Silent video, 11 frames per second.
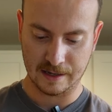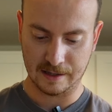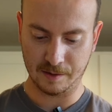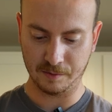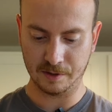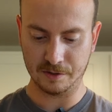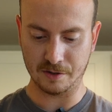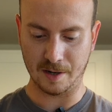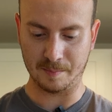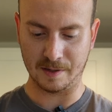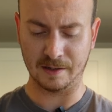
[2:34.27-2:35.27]
that we're gonna
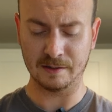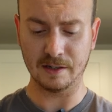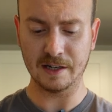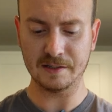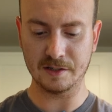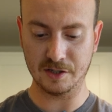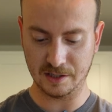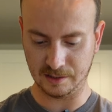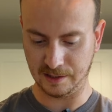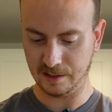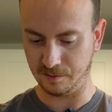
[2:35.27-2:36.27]
drop in nice and
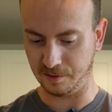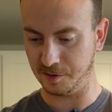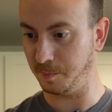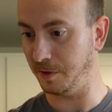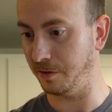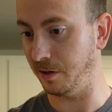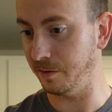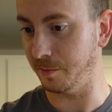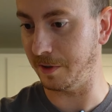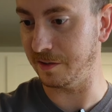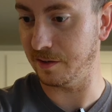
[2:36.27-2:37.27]
gently, or spill it all
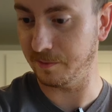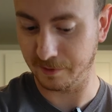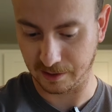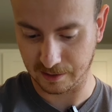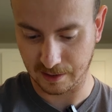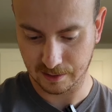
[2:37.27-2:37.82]
over myself like that. You